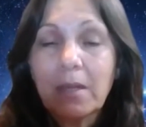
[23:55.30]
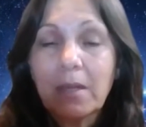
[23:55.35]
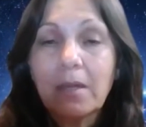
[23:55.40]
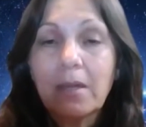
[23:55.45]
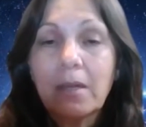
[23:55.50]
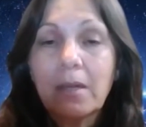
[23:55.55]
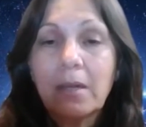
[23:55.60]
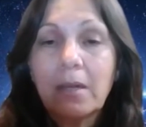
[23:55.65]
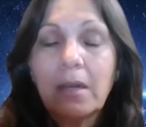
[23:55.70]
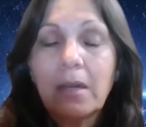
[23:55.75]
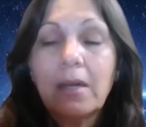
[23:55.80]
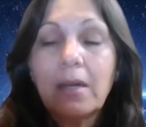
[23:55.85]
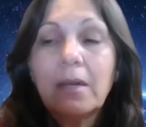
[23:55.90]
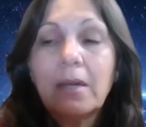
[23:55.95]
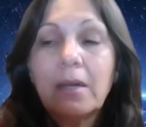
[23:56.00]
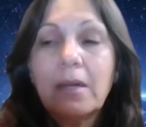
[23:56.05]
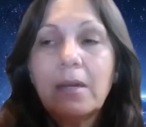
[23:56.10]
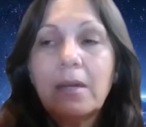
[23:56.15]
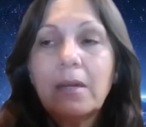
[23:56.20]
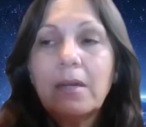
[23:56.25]

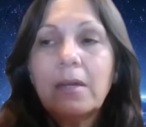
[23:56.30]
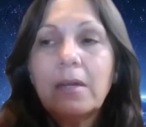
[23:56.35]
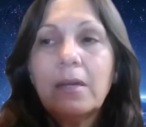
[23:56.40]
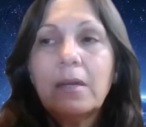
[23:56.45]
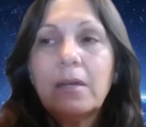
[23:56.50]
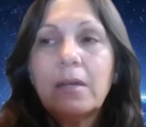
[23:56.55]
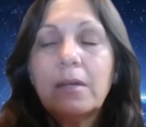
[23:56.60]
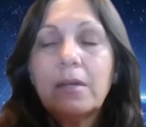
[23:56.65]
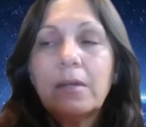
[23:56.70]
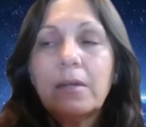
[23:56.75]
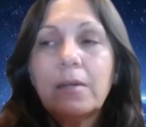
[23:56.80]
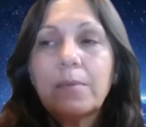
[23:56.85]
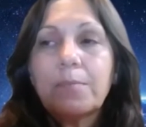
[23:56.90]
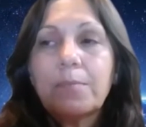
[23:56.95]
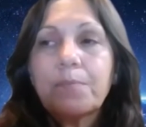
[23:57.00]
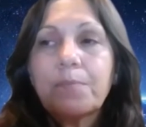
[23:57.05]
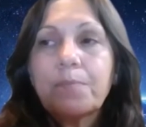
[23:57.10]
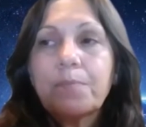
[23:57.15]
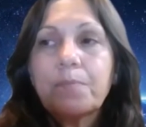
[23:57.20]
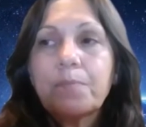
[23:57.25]

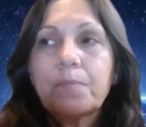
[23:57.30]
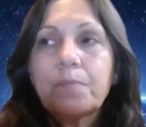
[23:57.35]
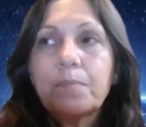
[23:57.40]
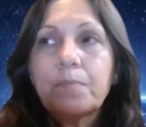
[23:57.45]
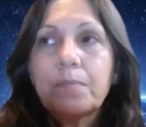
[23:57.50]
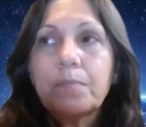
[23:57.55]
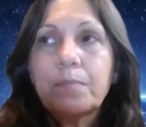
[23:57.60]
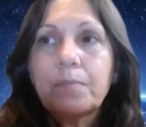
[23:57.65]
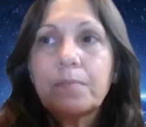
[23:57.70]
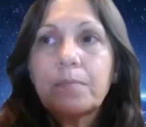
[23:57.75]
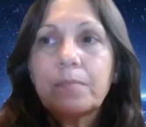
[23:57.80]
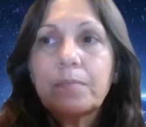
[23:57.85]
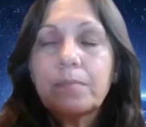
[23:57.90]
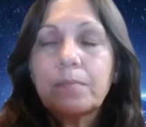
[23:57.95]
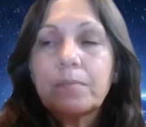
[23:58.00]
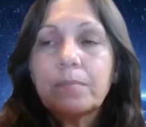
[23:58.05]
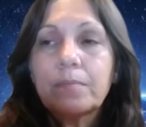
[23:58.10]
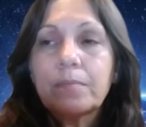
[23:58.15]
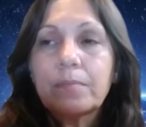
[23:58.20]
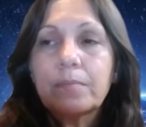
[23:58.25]

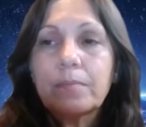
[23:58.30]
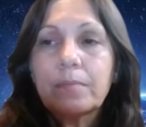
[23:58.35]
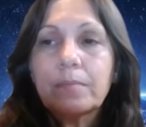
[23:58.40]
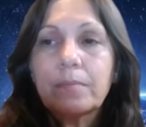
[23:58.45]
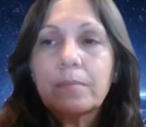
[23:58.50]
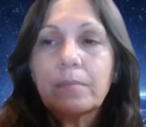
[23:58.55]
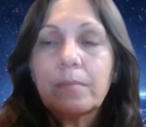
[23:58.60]
(silence)